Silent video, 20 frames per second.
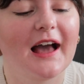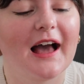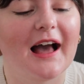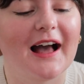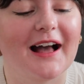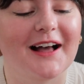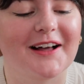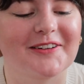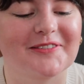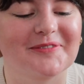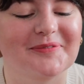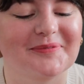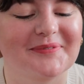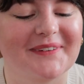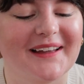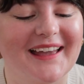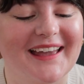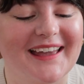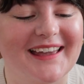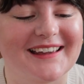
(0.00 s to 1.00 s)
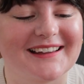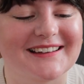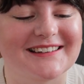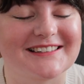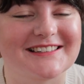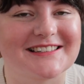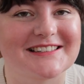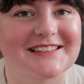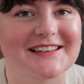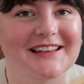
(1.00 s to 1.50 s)

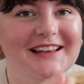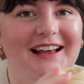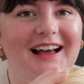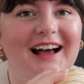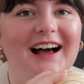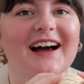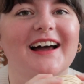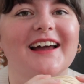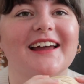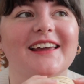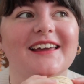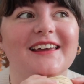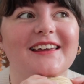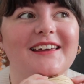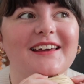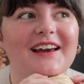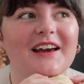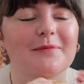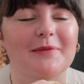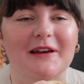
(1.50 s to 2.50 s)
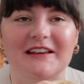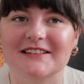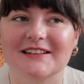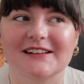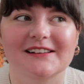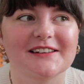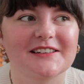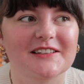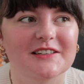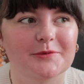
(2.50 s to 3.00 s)
And I
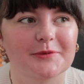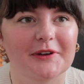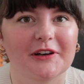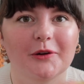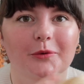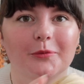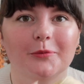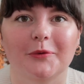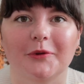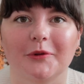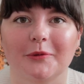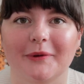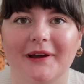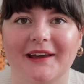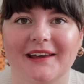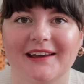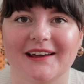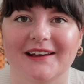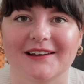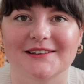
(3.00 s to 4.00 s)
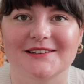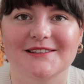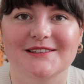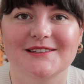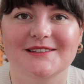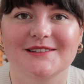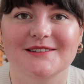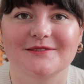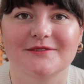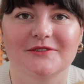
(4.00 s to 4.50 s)
basically just went on
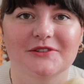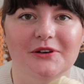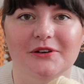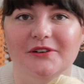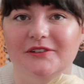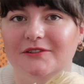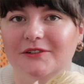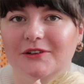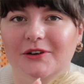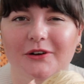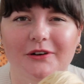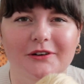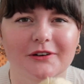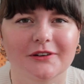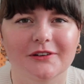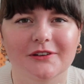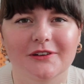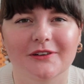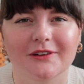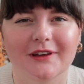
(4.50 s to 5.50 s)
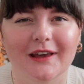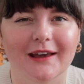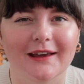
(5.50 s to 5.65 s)
woolwarehouse.co.uk,